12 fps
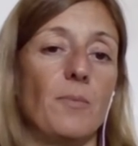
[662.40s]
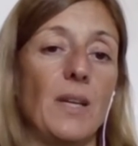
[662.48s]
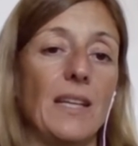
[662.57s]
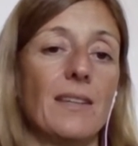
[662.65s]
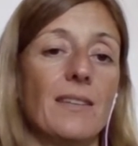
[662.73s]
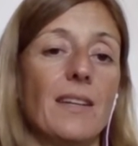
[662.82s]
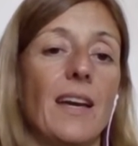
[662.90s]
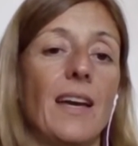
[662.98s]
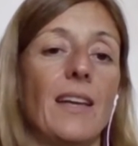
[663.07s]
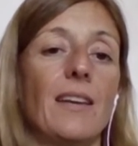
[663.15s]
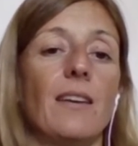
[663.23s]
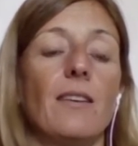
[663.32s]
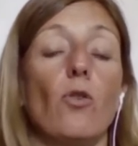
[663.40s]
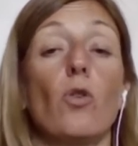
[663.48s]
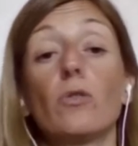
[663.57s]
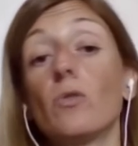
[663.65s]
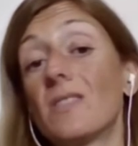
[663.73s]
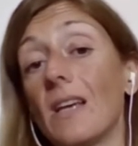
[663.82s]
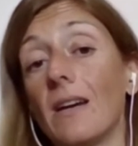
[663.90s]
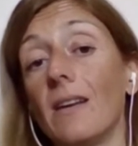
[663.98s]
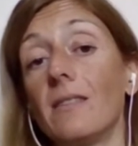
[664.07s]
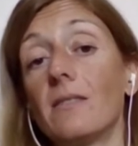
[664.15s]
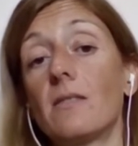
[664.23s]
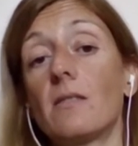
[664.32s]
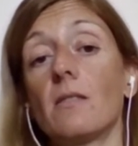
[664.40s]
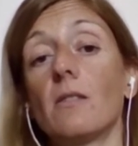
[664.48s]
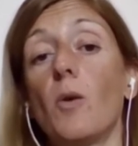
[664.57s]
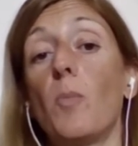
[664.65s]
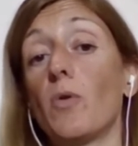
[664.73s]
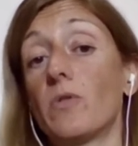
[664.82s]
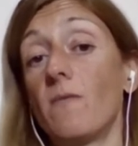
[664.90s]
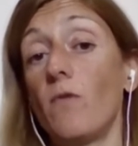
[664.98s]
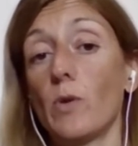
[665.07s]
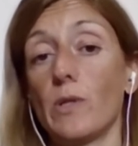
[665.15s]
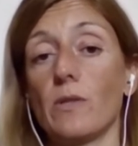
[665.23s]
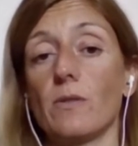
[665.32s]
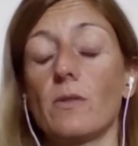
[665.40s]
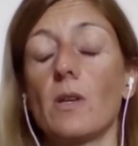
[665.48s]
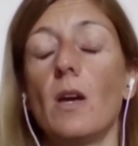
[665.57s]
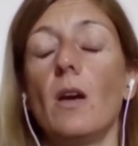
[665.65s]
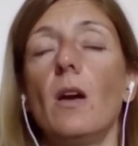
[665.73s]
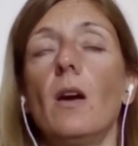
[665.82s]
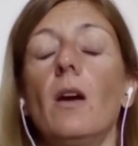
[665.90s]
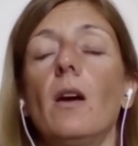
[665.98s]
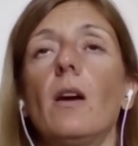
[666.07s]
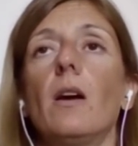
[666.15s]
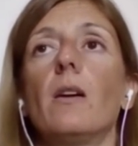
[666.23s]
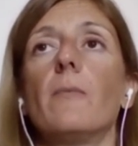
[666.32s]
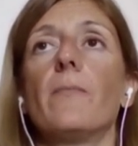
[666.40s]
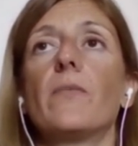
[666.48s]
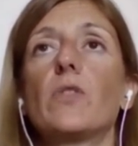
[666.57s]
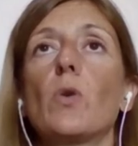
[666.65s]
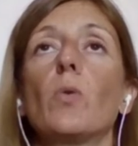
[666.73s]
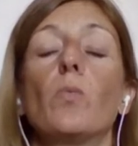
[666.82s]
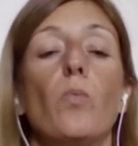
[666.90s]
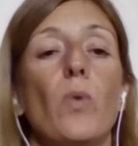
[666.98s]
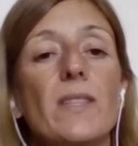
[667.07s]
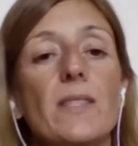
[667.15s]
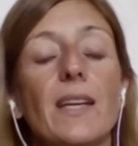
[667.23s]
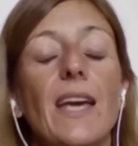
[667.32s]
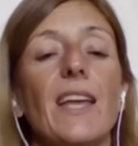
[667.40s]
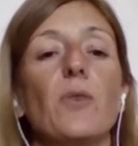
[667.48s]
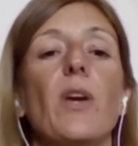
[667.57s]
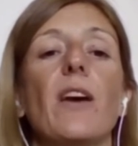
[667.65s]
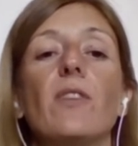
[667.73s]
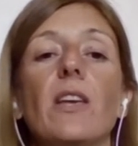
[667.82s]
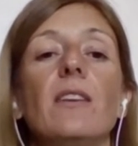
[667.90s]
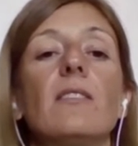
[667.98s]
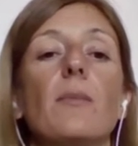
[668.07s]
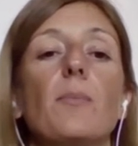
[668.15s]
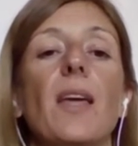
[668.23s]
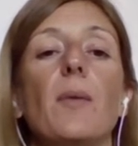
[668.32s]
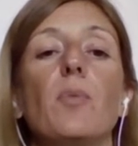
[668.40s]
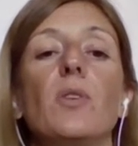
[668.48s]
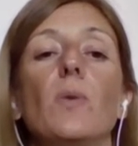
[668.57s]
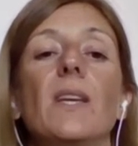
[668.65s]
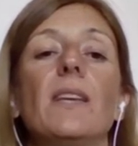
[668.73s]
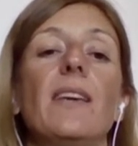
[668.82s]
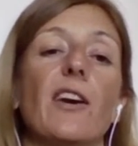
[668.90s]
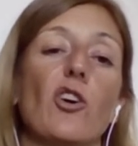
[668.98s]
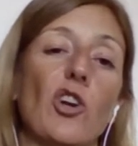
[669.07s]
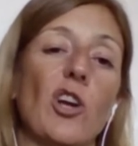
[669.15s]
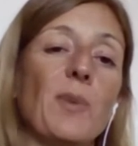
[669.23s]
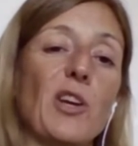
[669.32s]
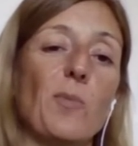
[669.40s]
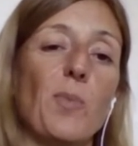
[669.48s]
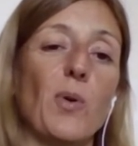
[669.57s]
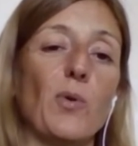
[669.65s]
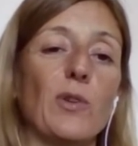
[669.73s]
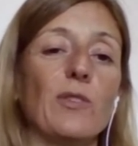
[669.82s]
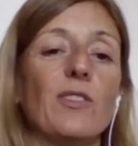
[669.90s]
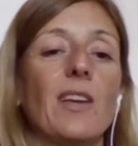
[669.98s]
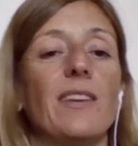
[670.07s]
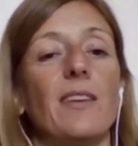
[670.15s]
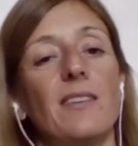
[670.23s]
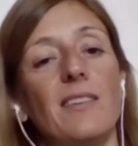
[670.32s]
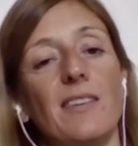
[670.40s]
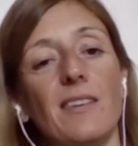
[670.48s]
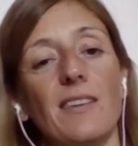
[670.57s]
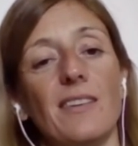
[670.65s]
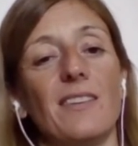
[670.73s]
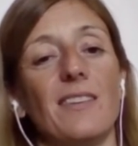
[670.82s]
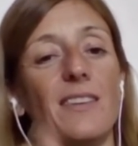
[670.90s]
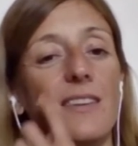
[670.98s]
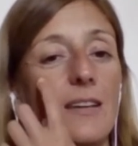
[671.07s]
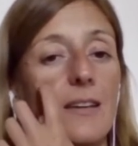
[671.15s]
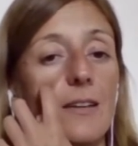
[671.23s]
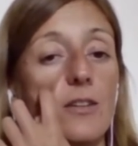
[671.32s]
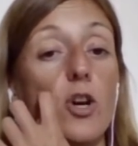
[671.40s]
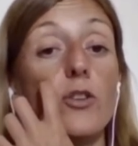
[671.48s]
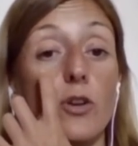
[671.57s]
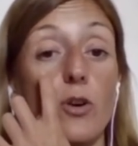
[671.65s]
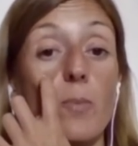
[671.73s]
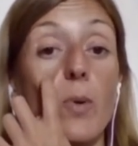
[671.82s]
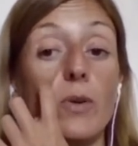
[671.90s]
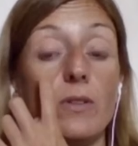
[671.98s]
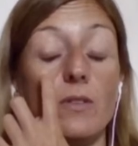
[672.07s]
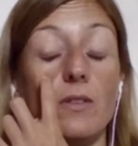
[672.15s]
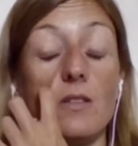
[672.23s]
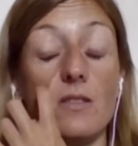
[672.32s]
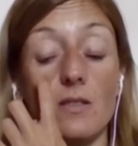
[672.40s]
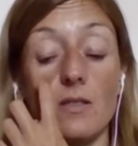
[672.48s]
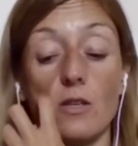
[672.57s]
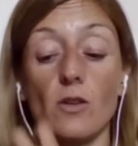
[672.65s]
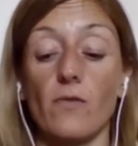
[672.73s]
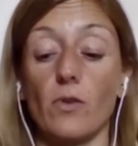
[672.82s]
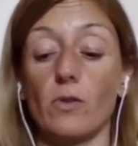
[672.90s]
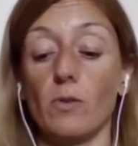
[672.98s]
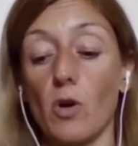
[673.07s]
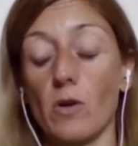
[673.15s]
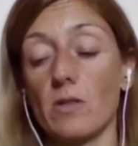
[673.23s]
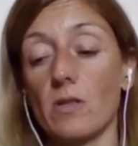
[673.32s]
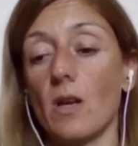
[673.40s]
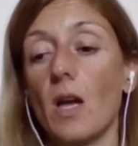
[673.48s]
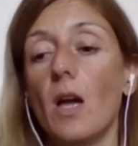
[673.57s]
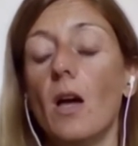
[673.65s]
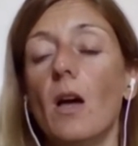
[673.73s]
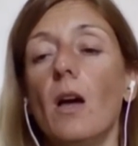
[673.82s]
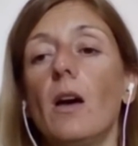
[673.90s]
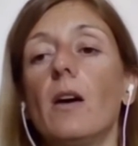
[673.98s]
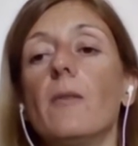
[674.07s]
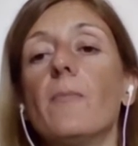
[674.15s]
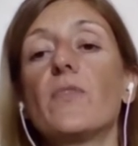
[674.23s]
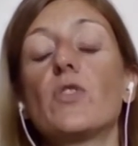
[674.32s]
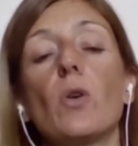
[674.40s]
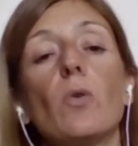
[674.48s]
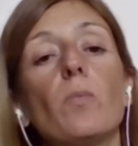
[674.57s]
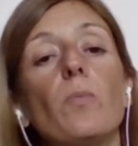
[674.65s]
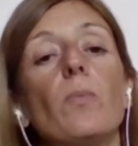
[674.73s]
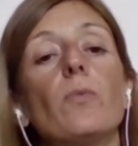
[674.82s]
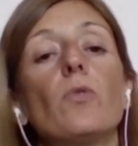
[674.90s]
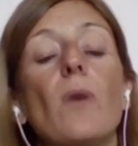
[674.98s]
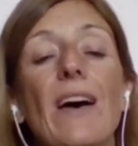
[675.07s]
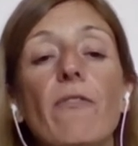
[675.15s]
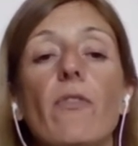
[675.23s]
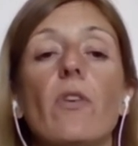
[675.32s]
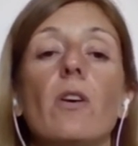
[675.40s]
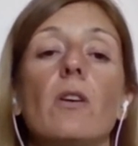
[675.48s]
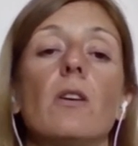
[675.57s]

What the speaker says: media and or to silence opposing voices. So once again, we have the interplay between the economic component and the other component that is essential for democracy. So to have